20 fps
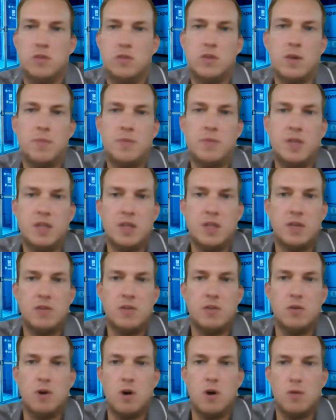something
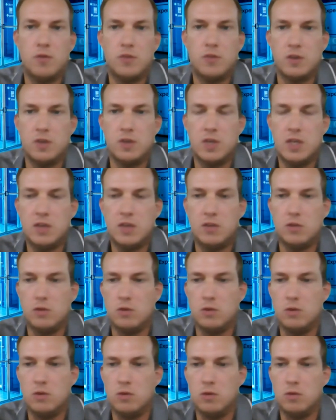that you often need
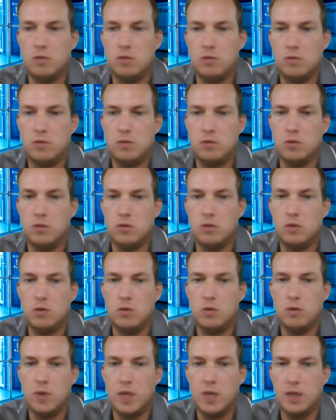to
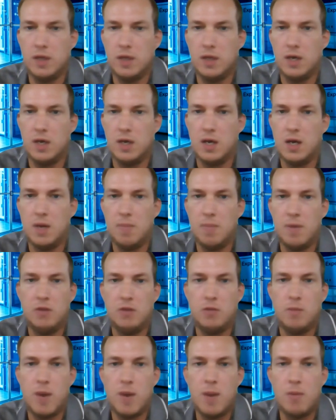do
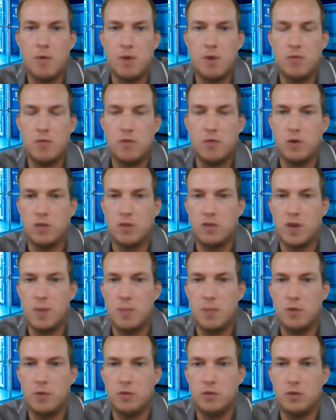is memory, for
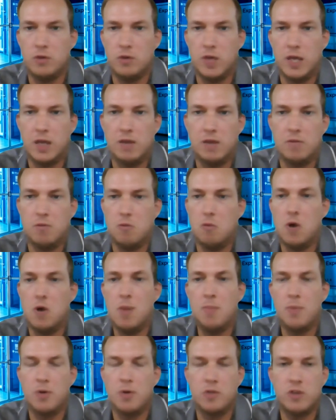example. So like
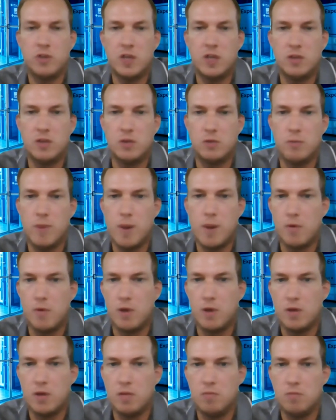1% of
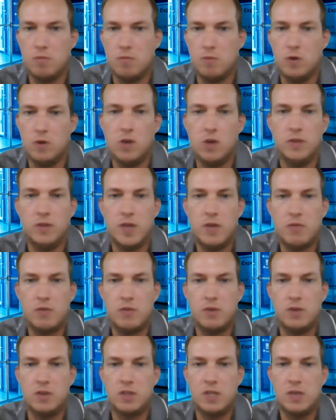memory will
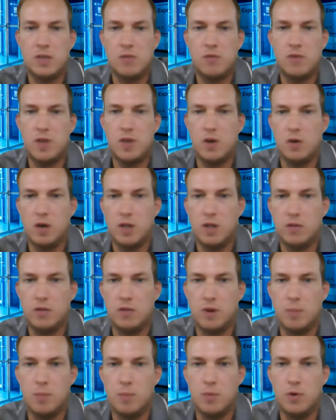definitely fail at
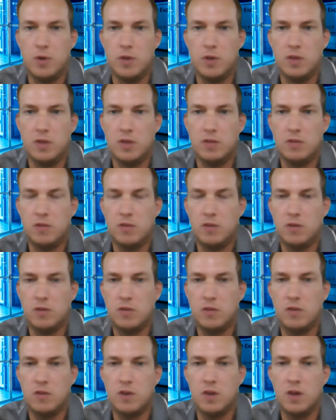some point. That's
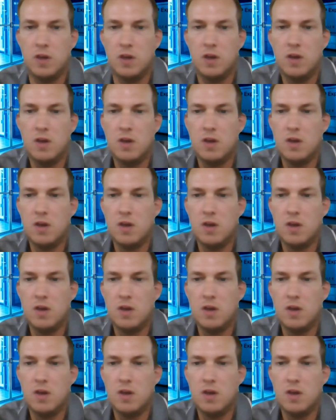just a